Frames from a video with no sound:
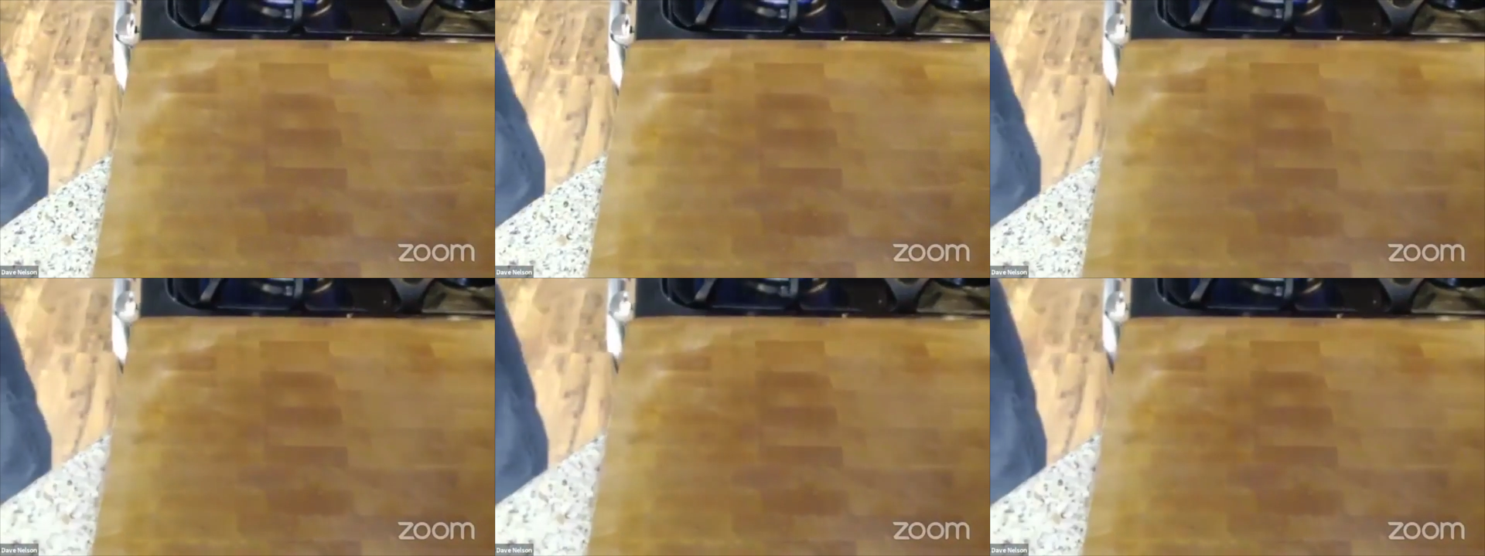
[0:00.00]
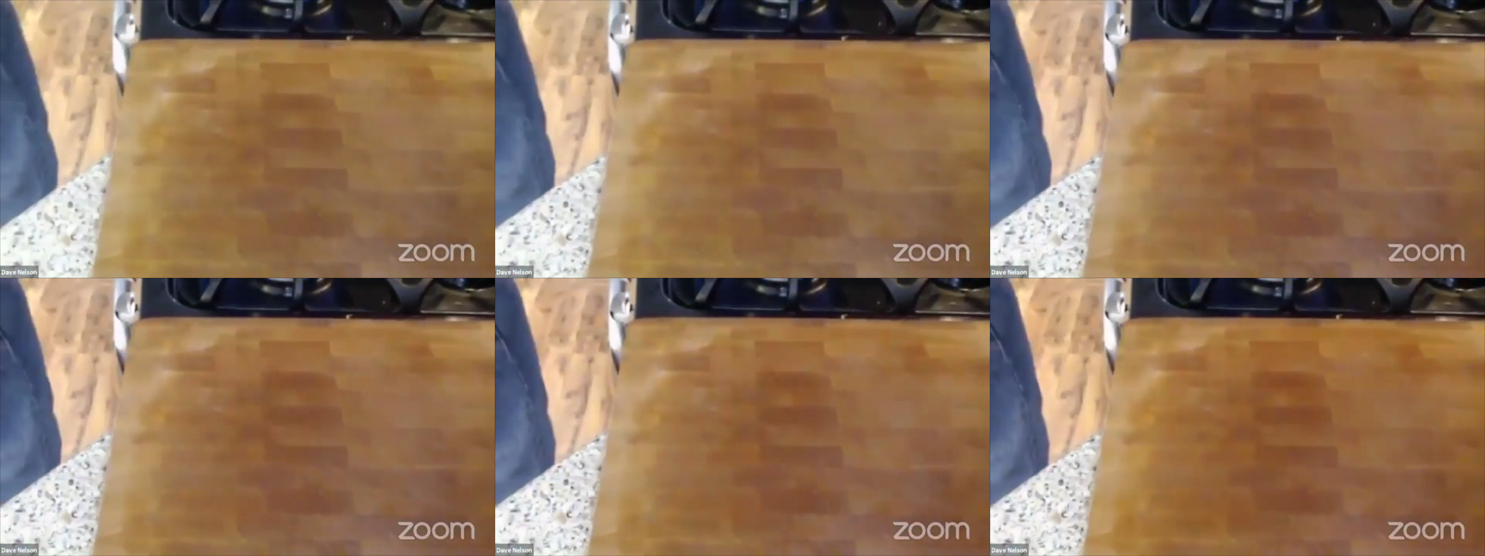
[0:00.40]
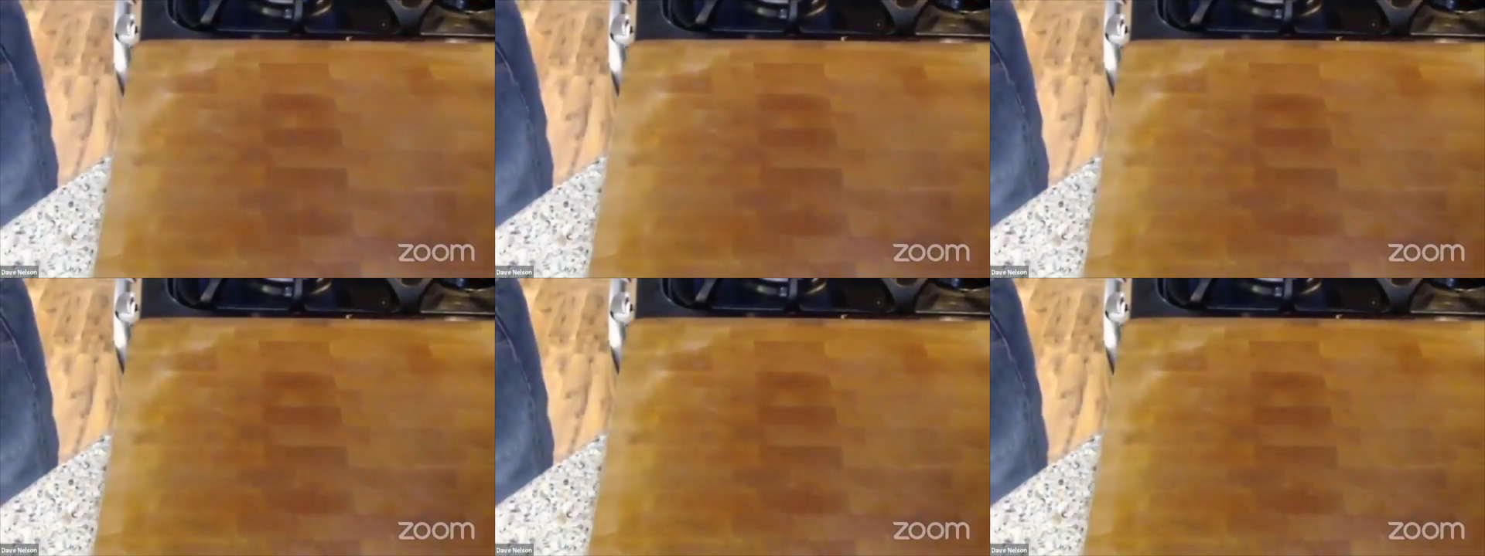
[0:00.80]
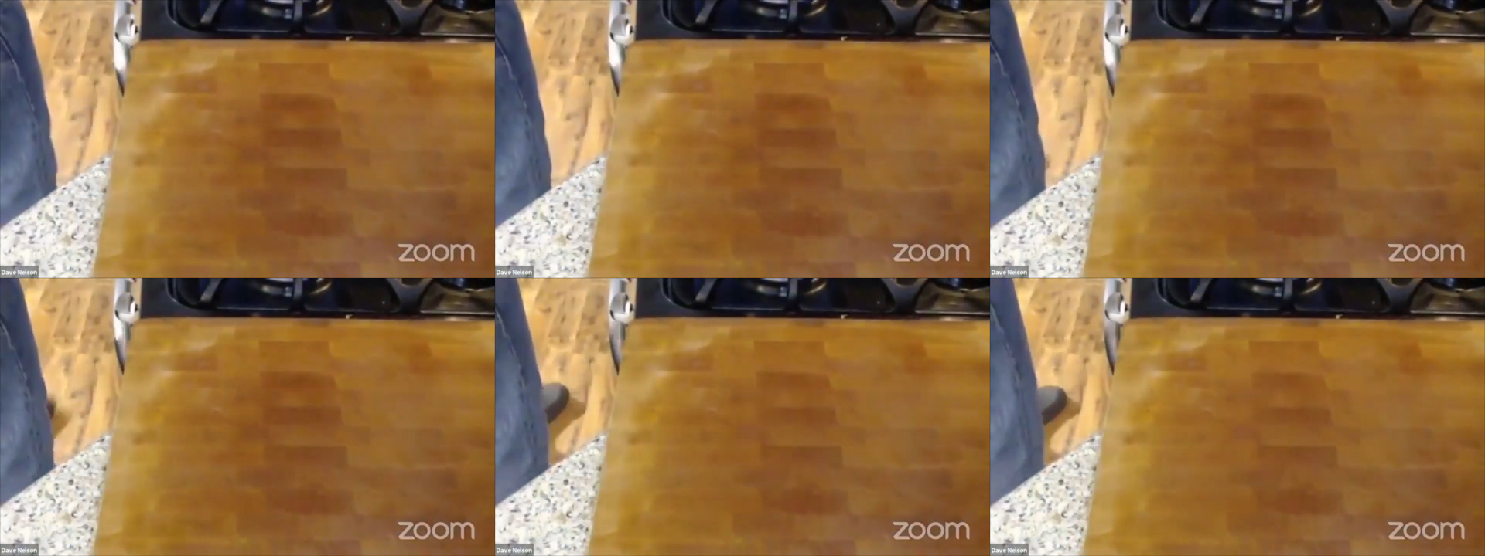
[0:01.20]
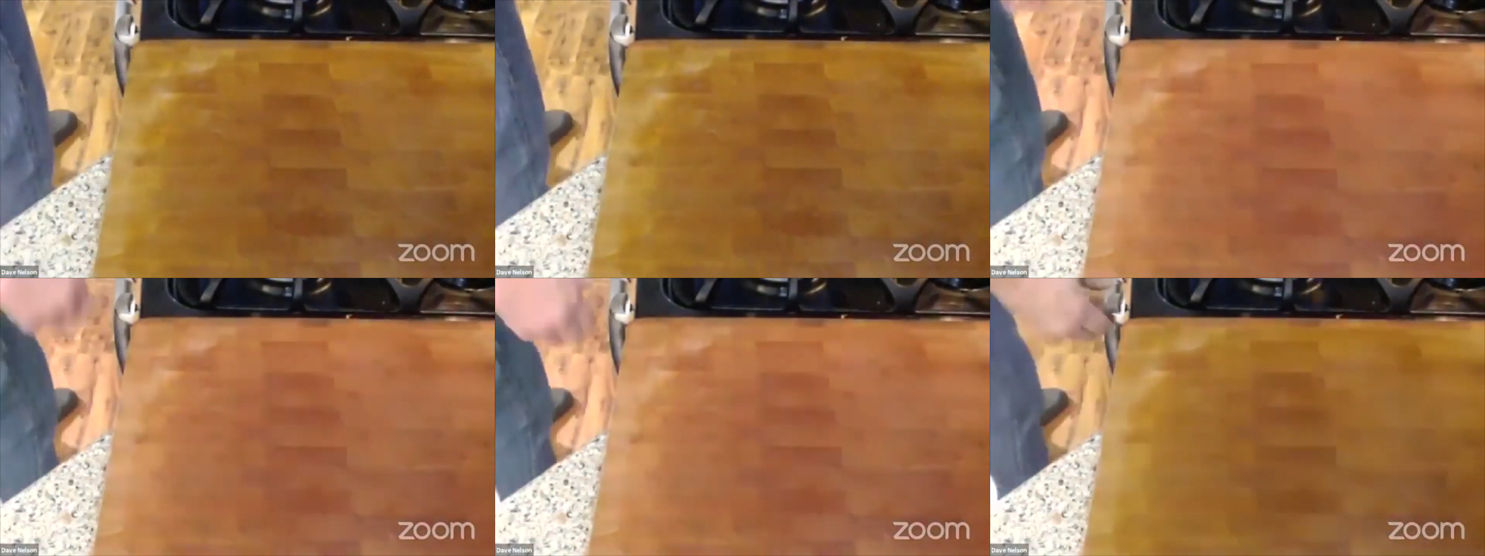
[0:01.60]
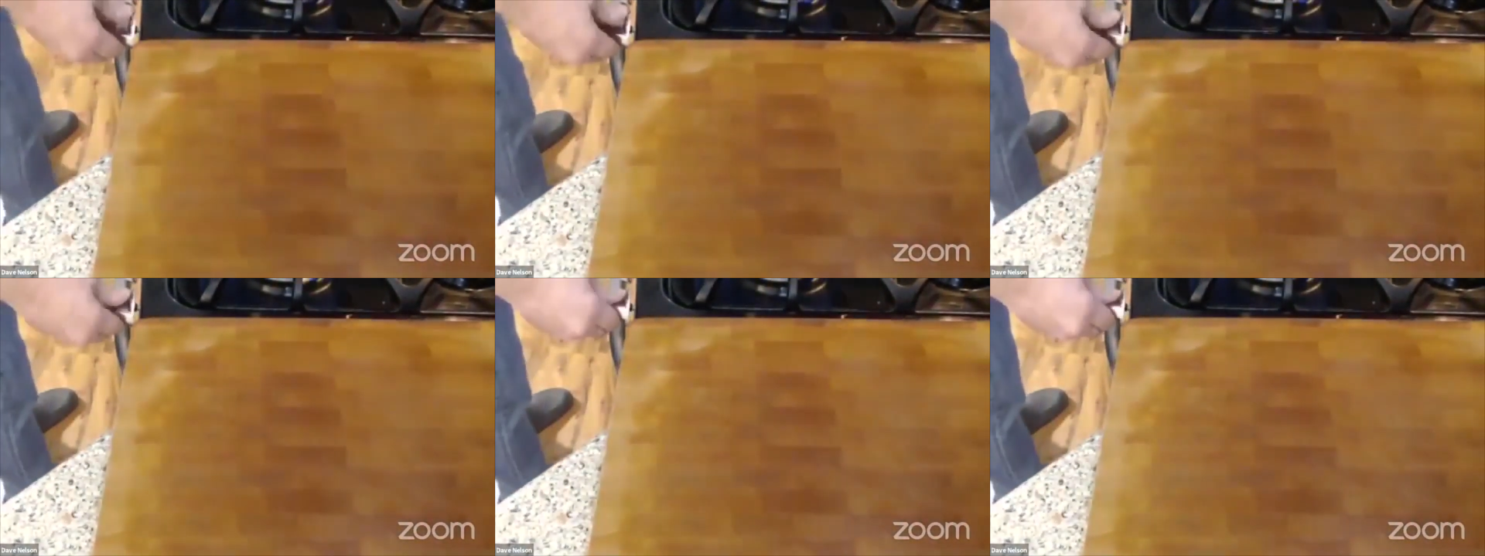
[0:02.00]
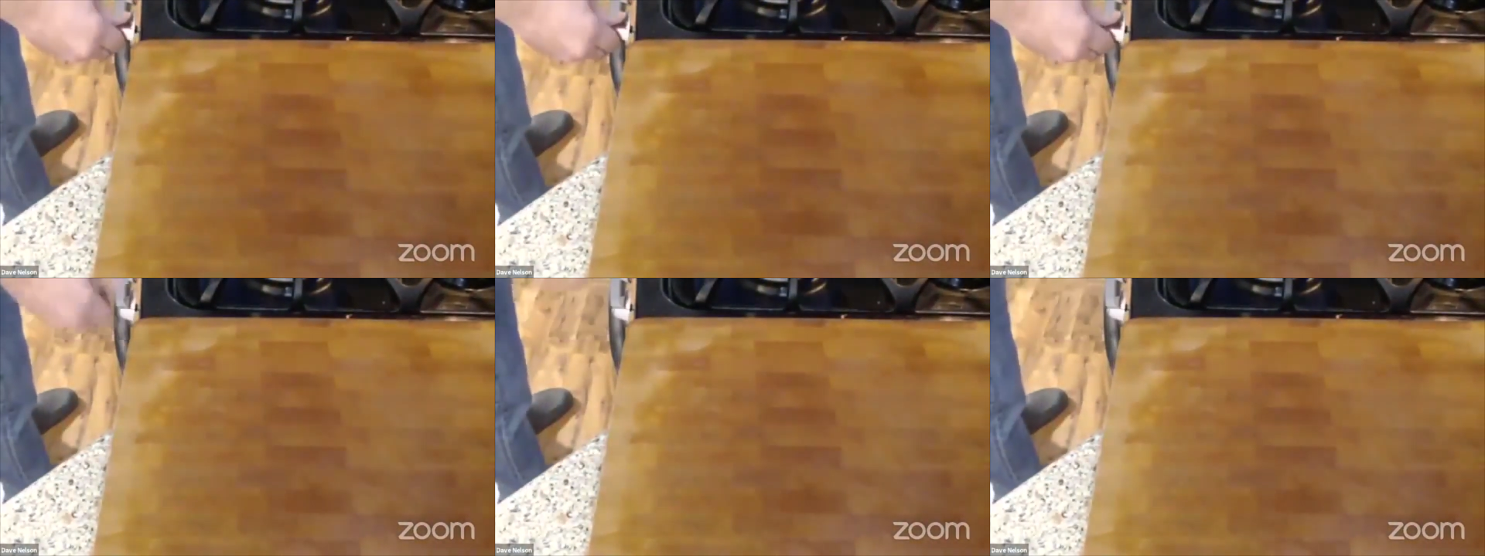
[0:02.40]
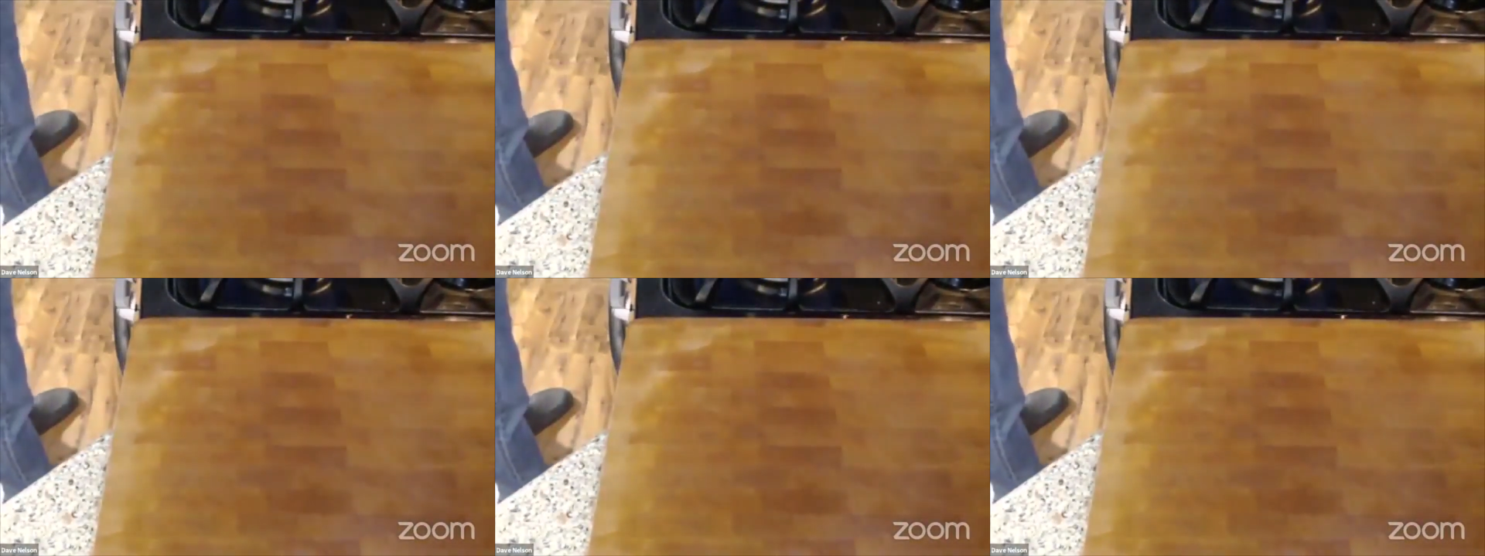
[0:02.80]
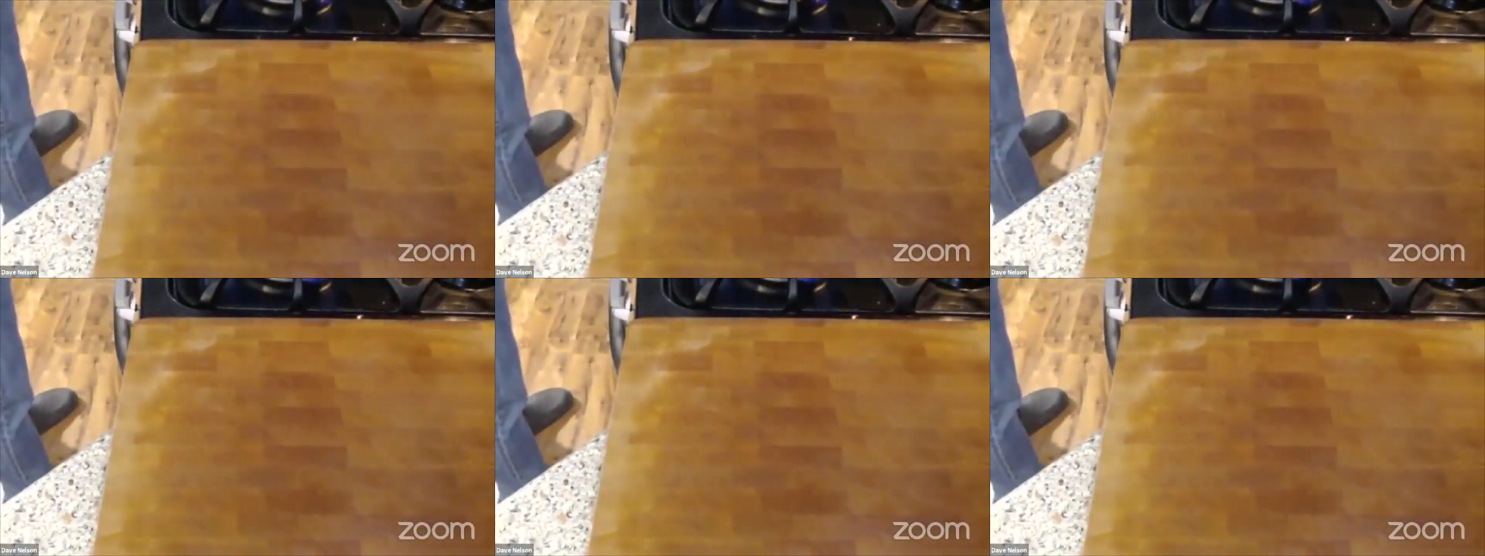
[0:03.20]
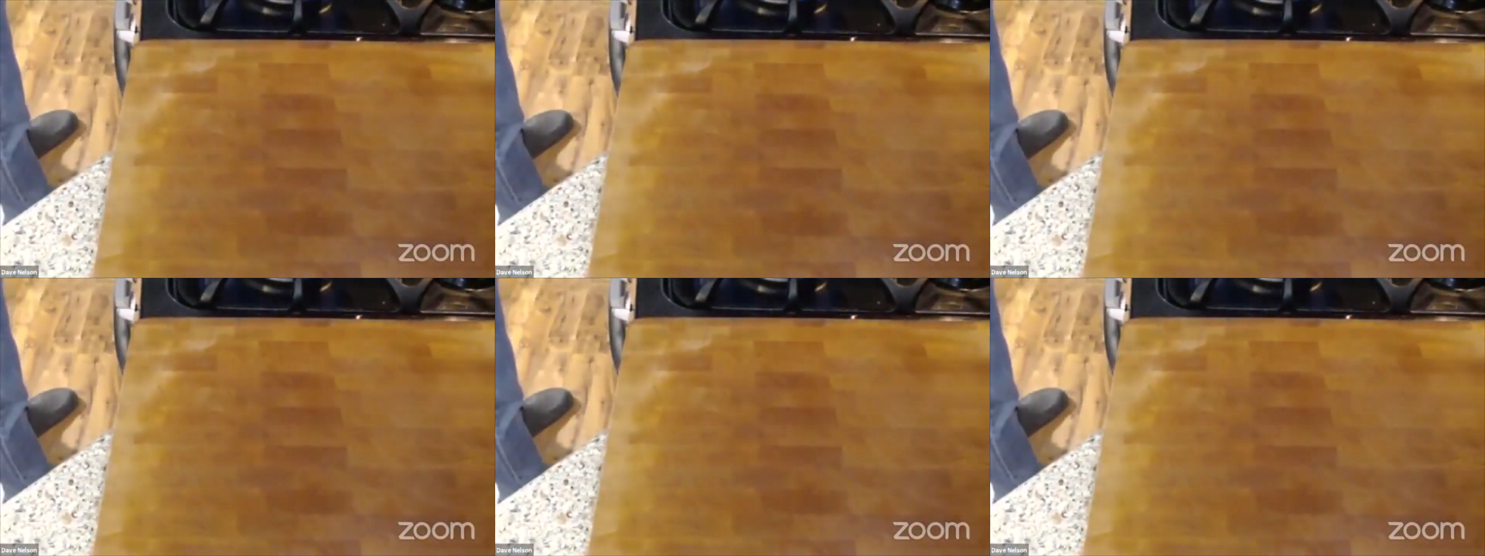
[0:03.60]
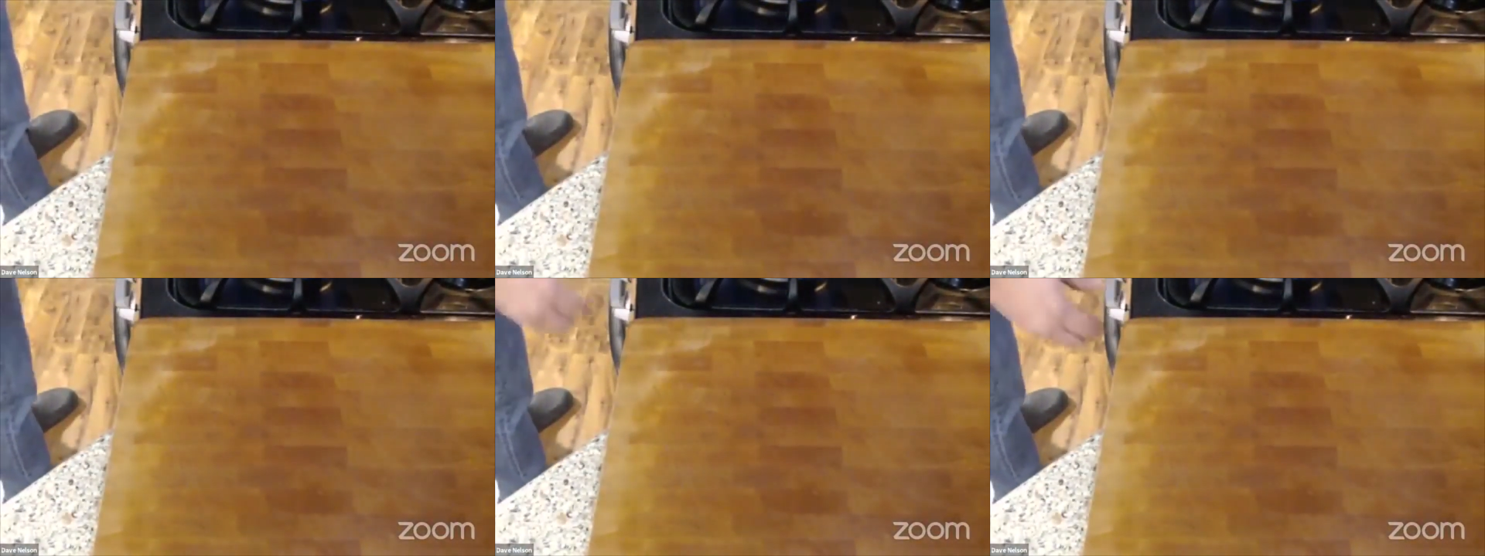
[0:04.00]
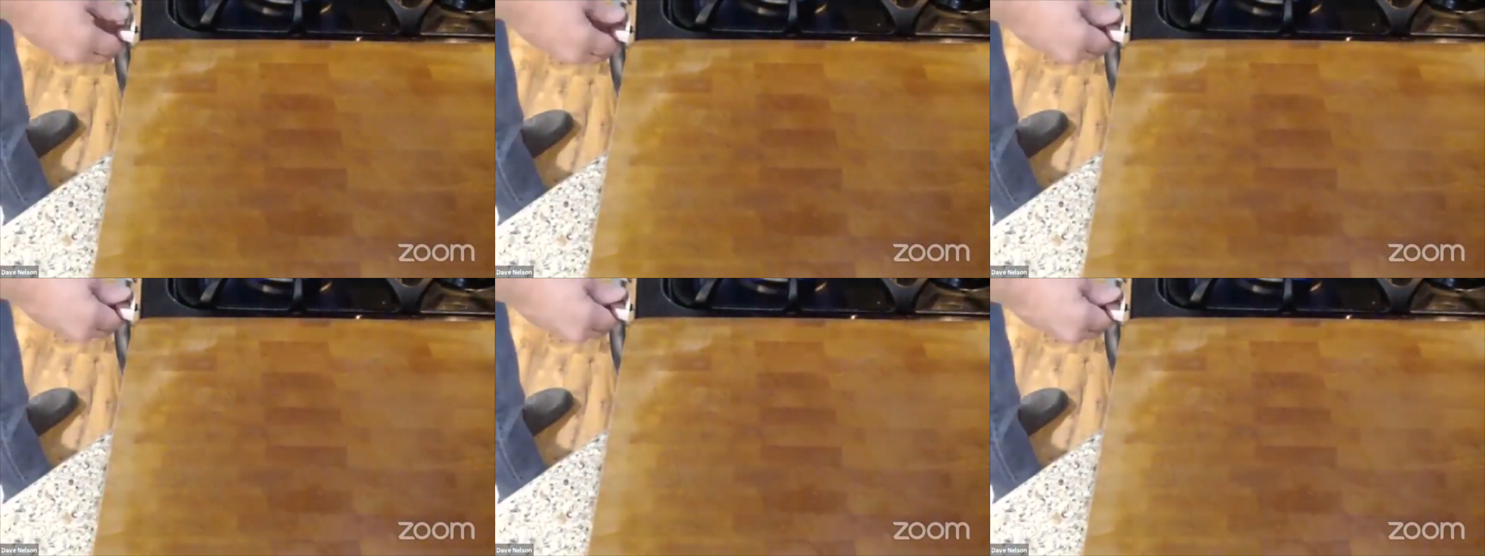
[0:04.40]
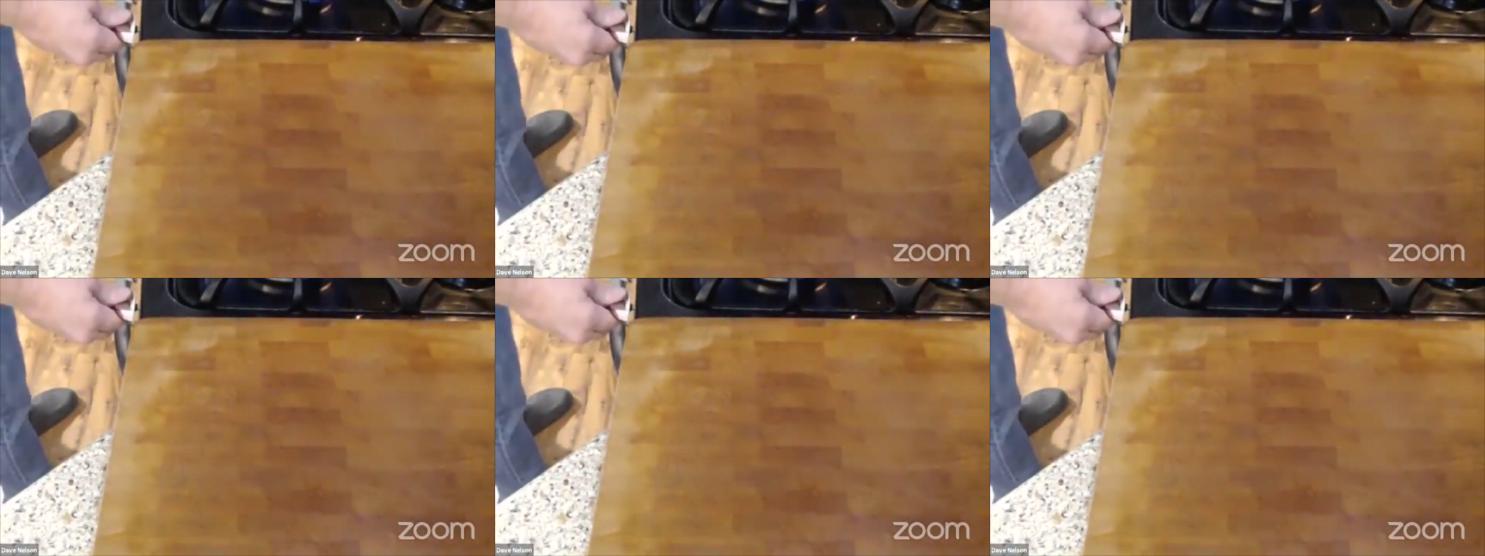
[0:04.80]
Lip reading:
(no speaker visible)